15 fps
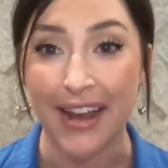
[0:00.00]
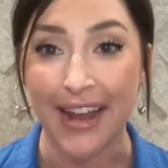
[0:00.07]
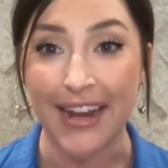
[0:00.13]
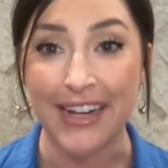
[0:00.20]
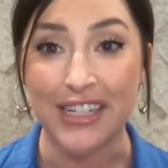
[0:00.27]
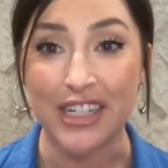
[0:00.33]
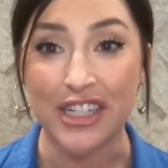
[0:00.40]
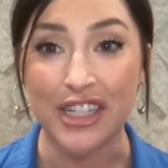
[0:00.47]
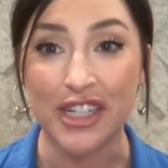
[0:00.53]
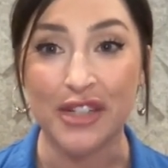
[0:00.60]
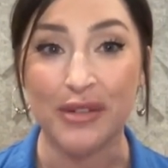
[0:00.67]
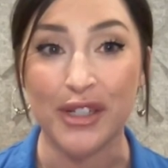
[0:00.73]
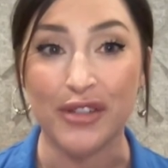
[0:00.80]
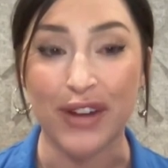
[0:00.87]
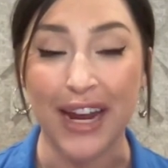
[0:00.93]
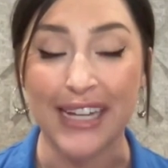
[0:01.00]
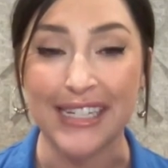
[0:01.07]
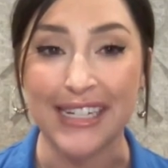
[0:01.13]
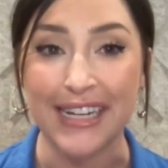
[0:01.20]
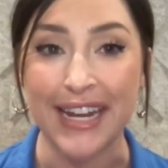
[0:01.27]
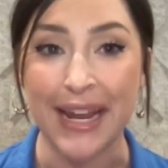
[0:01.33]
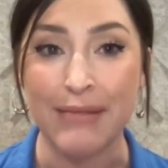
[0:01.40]
In addition to a
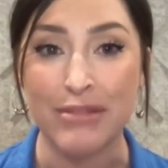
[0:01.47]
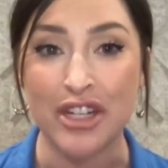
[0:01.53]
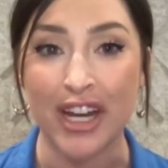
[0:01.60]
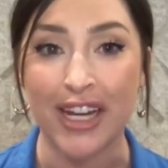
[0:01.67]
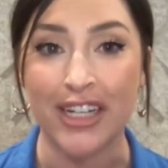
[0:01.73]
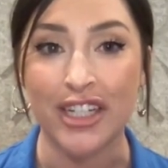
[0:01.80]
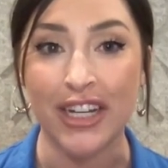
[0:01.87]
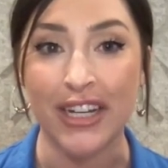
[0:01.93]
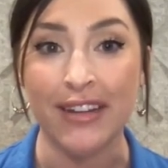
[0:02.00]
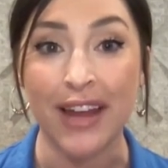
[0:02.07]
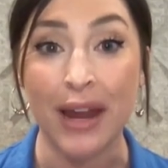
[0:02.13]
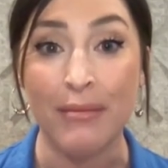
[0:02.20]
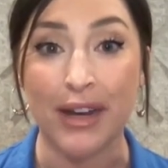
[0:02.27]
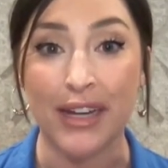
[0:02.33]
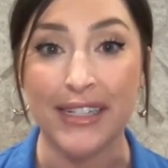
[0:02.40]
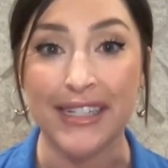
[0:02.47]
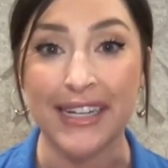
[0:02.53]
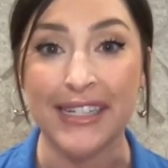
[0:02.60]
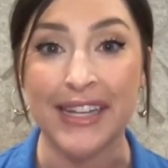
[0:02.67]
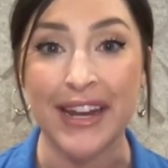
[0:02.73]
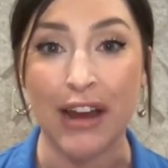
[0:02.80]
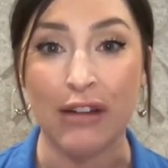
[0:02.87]
drastic name change, Elon Musk
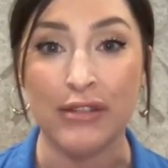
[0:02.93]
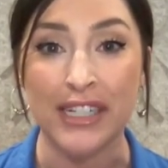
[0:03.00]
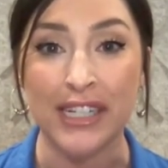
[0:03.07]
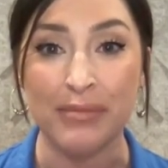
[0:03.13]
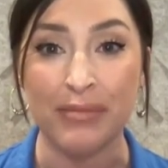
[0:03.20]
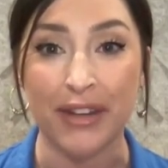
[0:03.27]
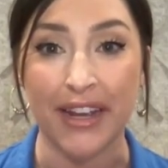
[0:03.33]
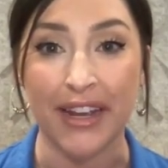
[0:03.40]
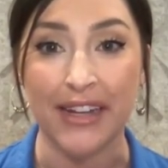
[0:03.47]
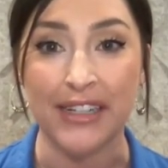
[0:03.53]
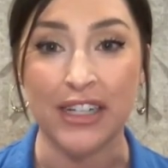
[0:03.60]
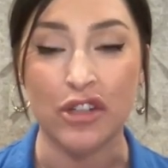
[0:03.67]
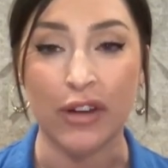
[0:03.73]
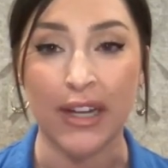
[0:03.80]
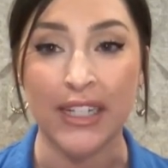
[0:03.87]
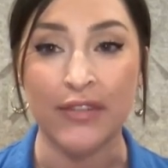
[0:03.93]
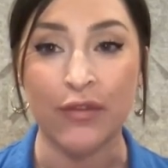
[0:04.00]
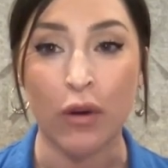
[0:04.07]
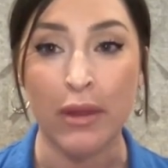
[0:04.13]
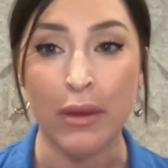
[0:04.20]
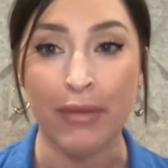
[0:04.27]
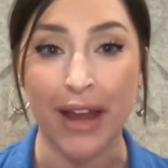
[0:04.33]
has announced his plan to
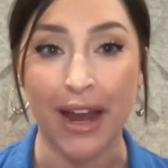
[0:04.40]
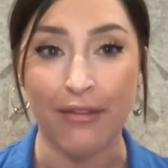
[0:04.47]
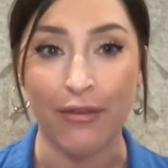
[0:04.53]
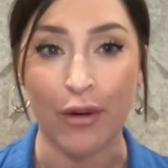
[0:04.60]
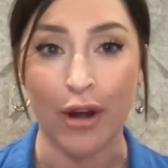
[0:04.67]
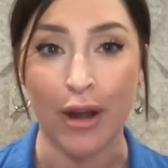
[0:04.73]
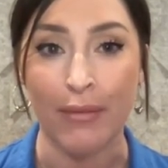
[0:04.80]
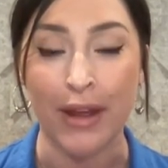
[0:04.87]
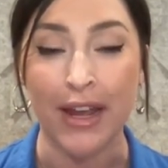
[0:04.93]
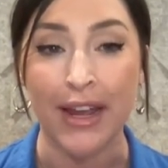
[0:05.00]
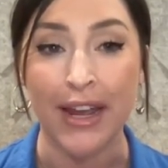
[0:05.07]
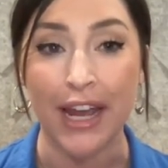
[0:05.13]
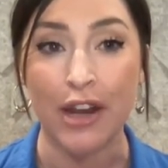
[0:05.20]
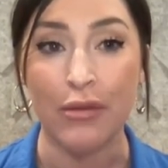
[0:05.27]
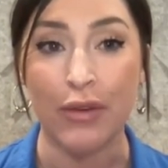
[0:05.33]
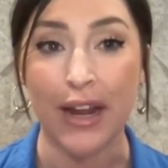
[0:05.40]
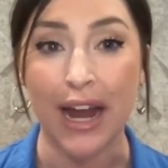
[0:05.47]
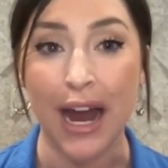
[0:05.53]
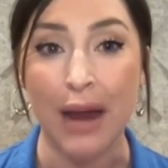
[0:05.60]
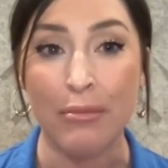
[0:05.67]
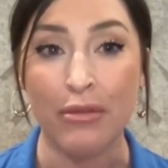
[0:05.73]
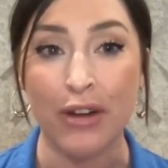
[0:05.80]
transform the platform into a
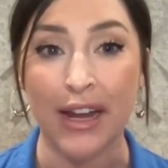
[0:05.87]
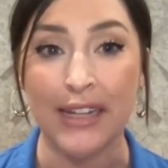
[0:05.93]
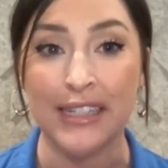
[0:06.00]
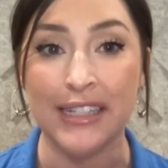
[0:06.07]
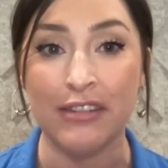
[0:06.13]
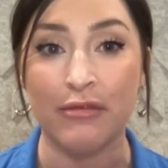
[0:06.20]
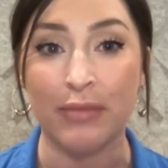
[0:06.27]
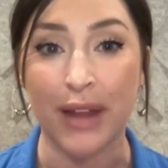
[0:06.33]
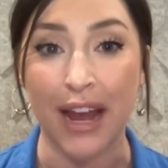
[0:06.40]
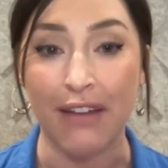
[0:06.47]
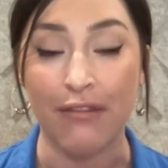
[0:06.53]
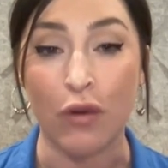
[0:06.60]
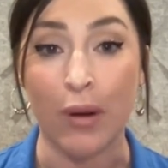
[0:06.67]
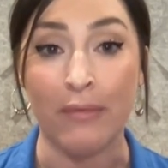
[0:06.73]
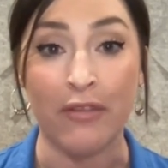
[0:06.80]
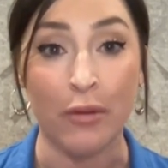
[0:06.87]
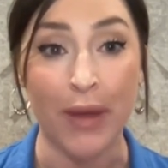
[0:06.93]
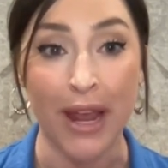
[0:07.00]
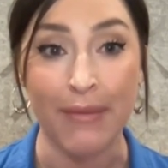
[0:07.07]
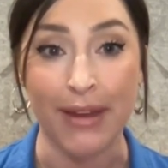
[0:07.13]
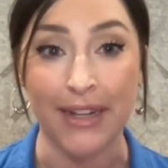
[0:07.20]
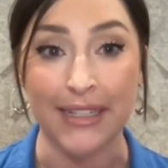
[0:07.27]
comprehensive platform for
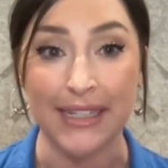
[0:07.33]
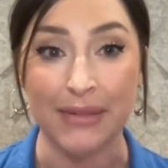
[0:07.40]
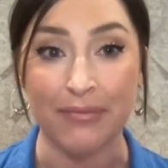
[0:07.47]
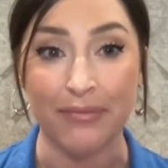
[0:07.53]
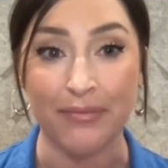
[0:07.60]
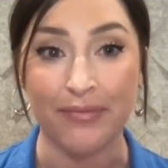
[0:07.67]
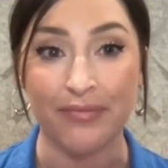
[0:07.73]
payments.